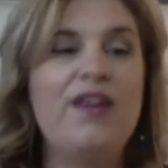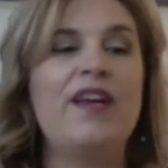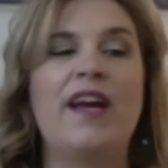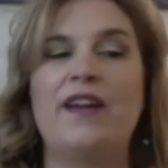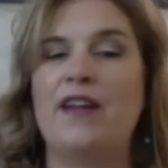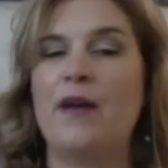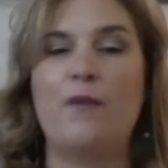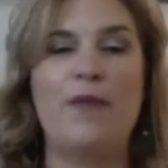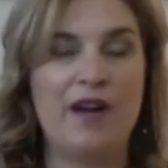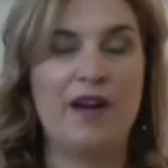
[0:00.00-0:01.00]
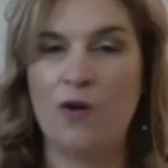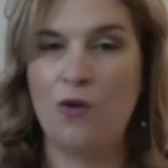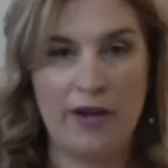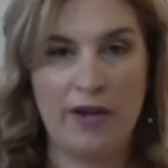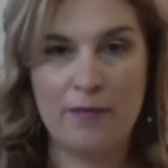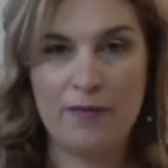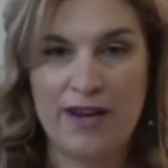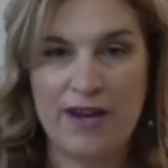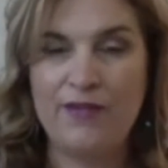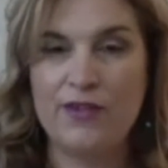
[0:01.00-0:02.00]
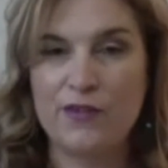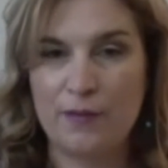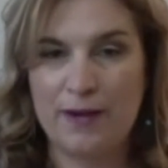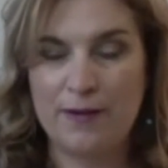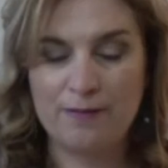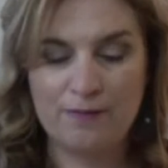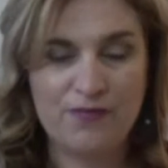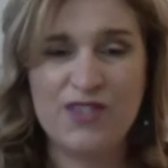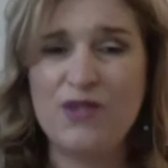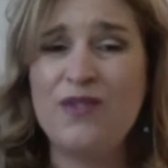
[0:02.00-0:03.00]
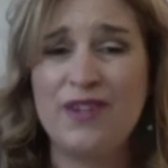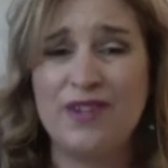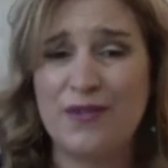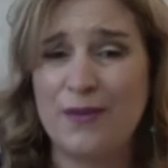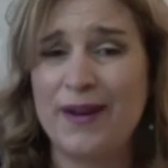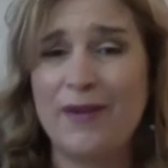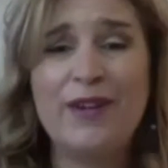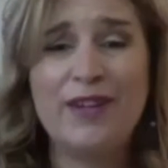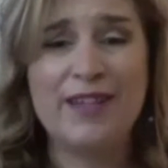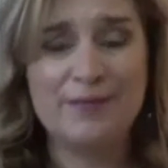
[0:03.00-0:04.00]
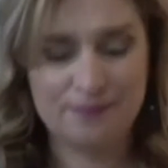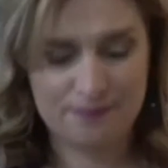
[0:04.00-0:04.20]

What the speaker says: And that may not hold up 5 years from now, 2 years from now, really.